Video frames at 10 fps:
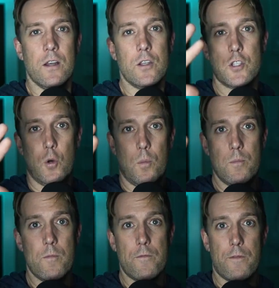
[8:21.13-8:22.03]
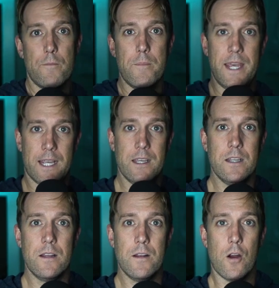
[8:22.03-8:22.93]
So pick
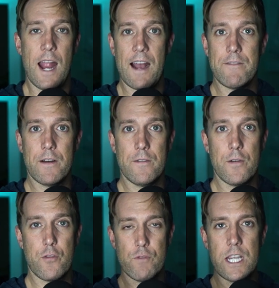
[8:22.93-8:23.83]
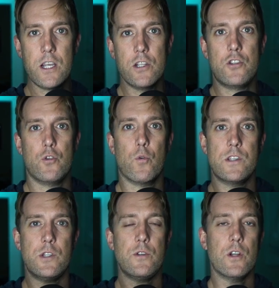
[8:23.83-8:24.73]
or have 3 good
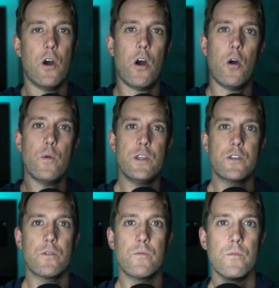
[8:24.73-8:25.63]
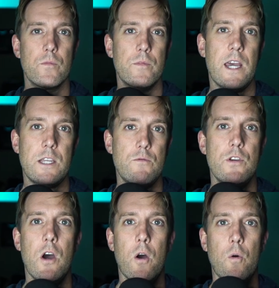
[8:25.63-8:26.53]
stories that you can always, that you
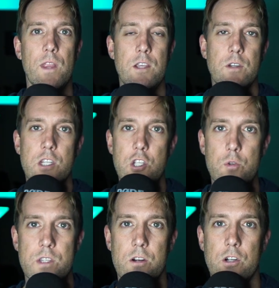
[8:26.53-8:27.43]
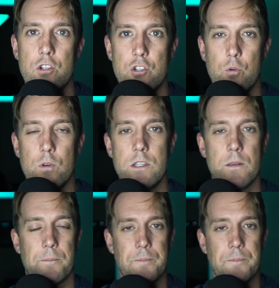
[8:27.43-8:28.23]
know that you can use that are good stories.